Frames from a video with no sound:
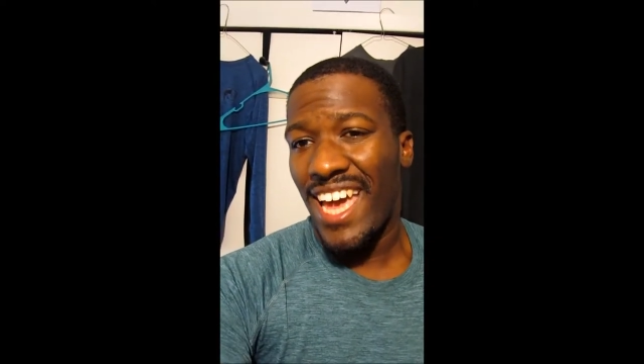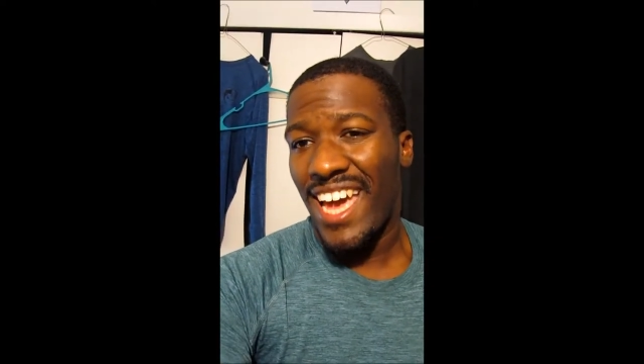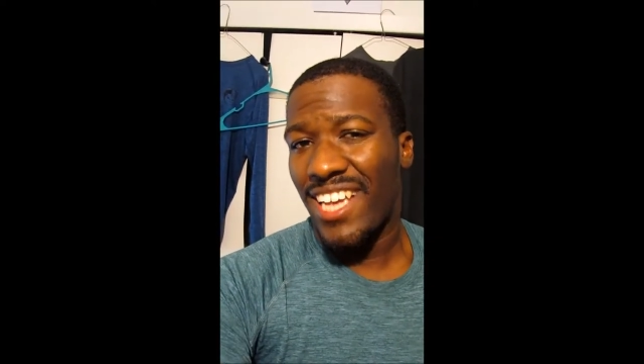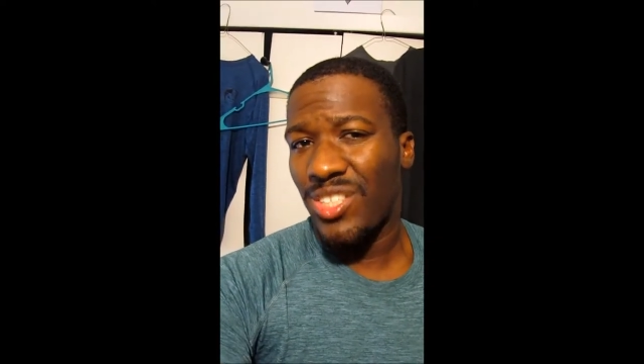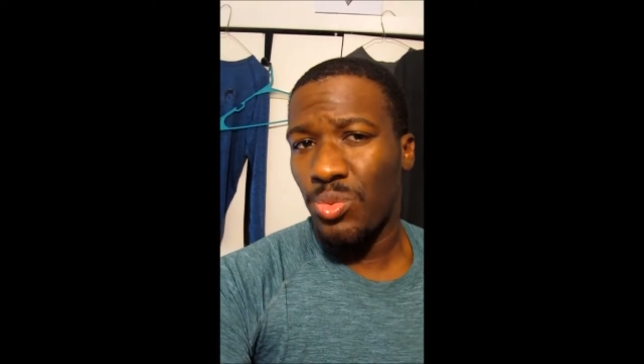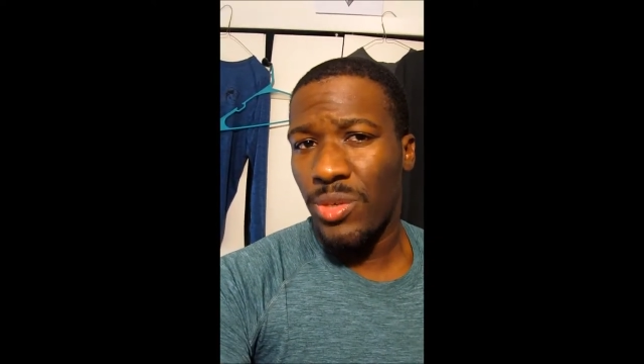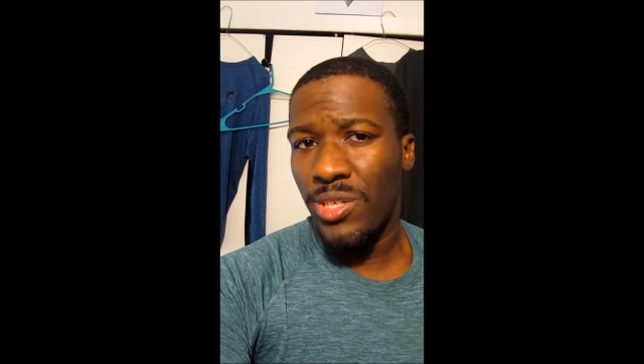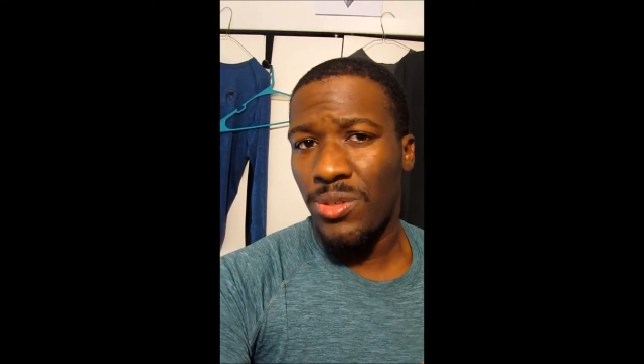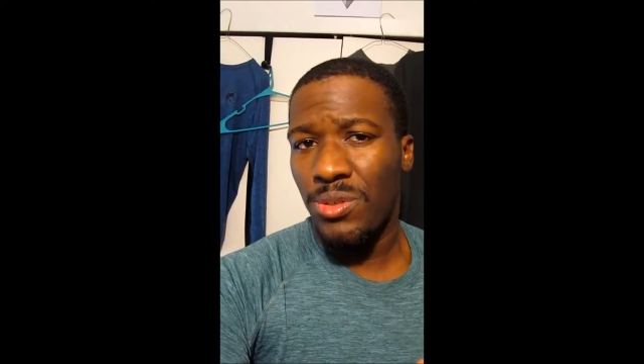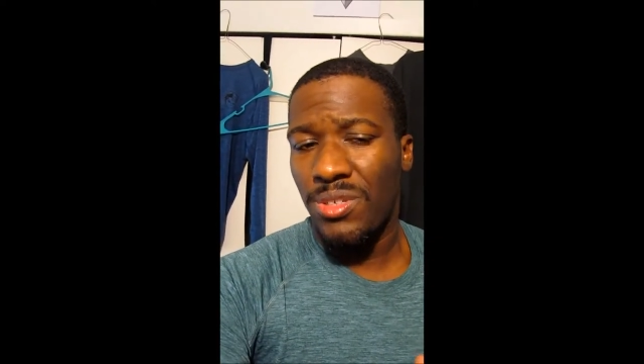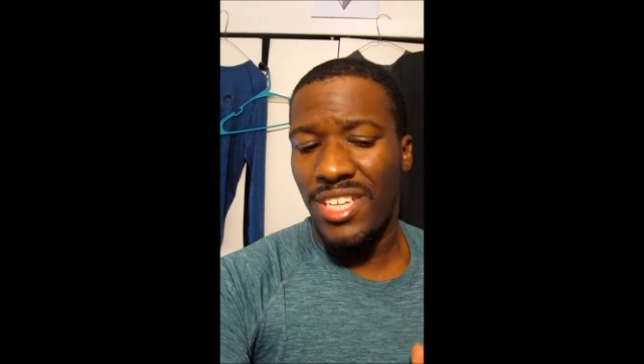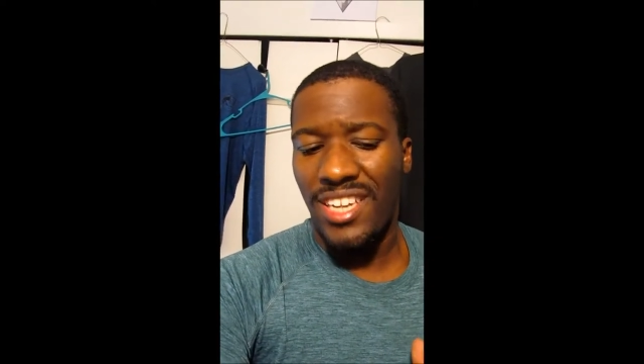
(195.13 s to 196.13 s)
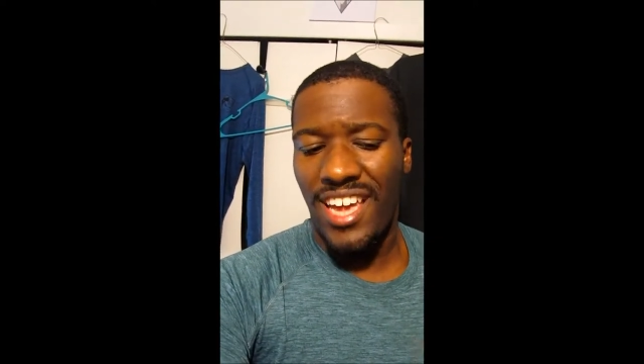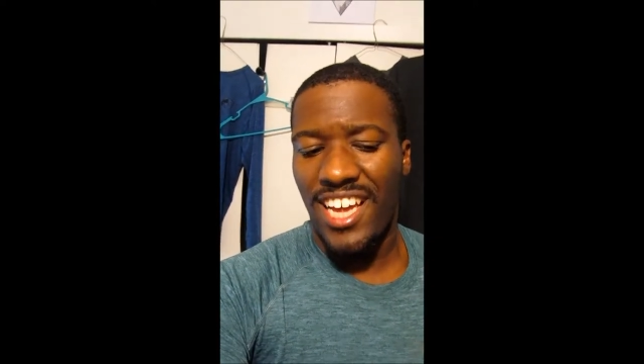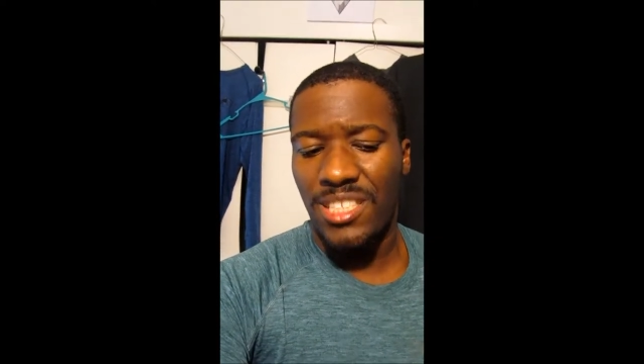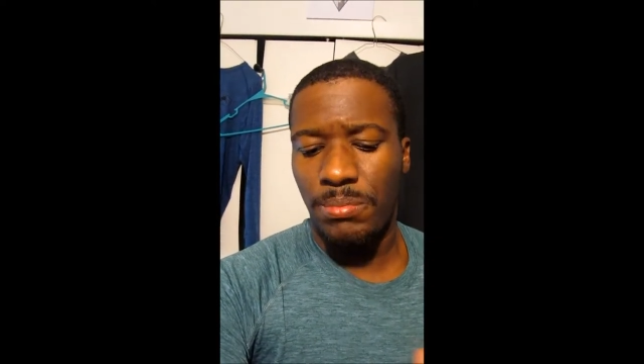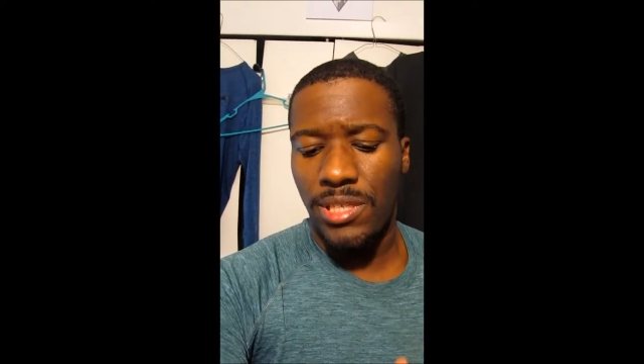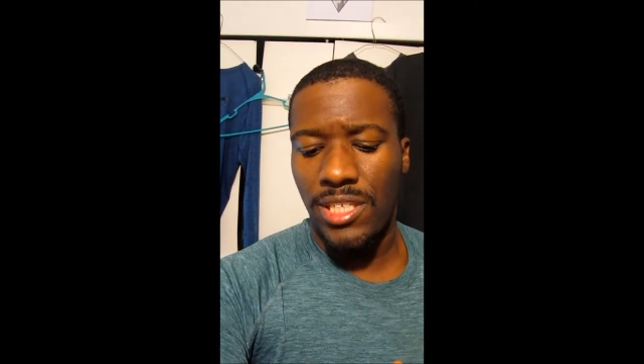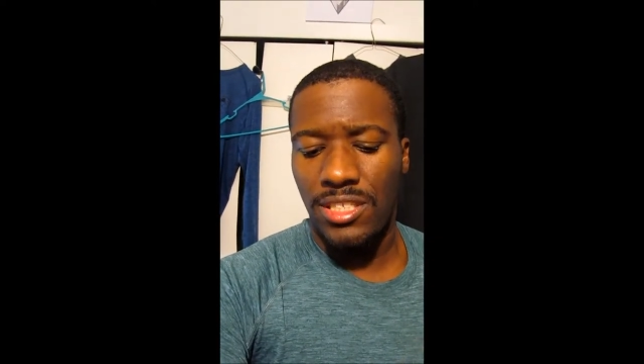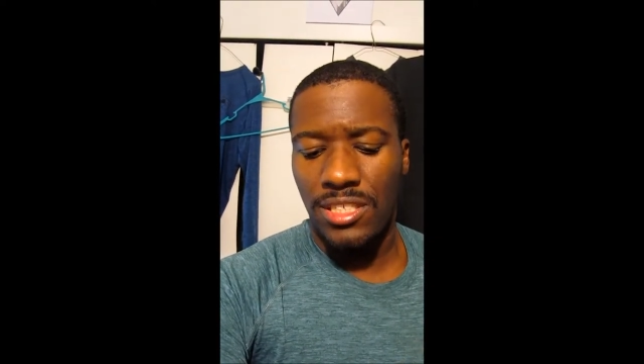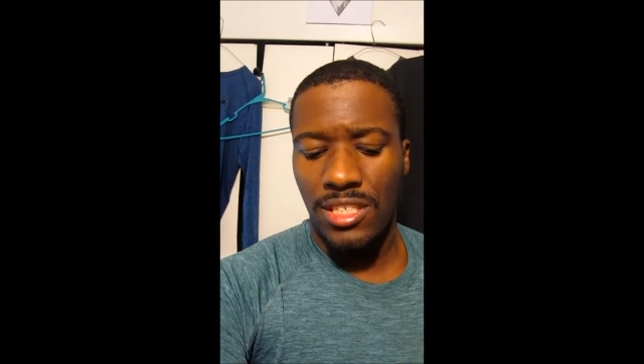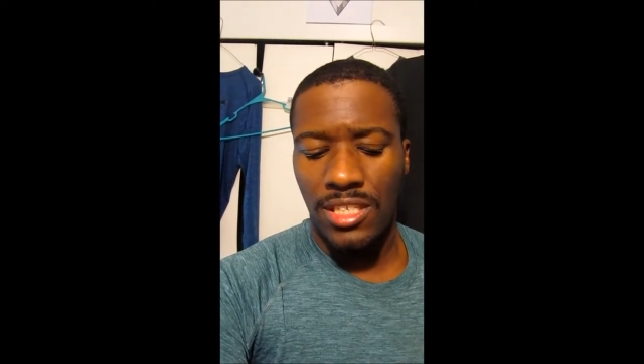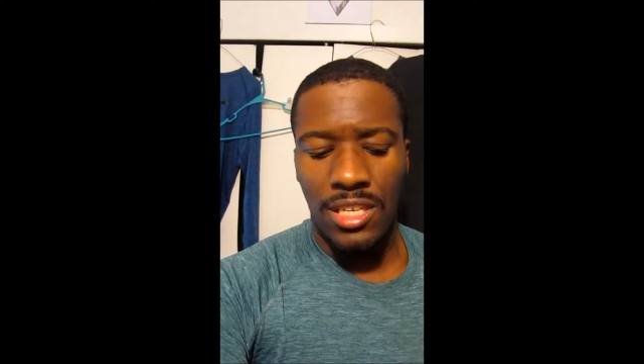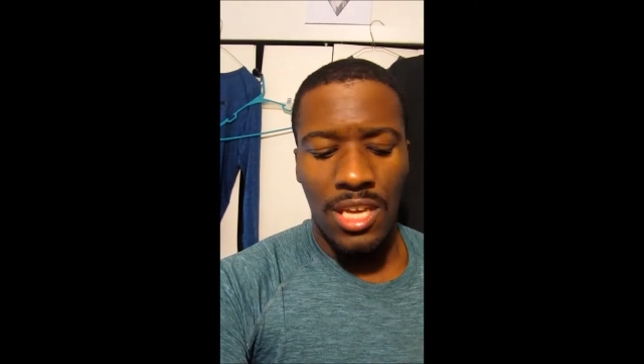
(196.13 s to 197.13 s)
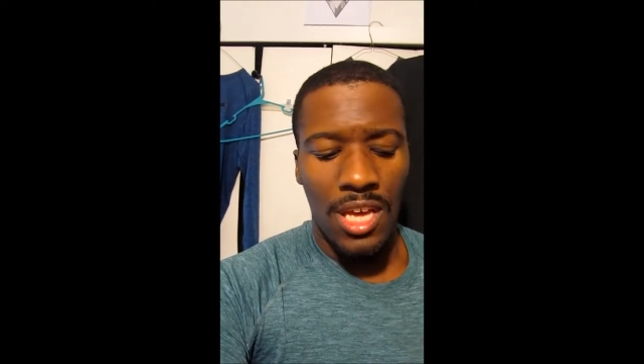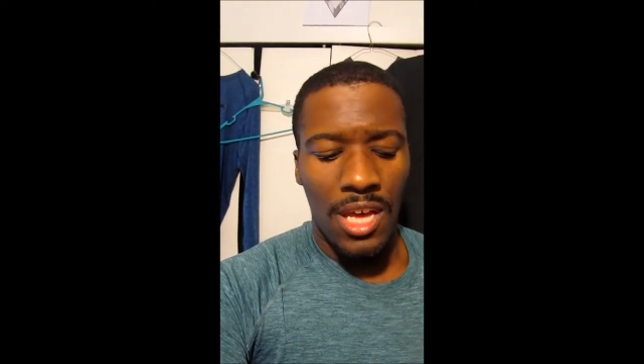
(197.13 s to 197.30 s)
as well, as pleasingly,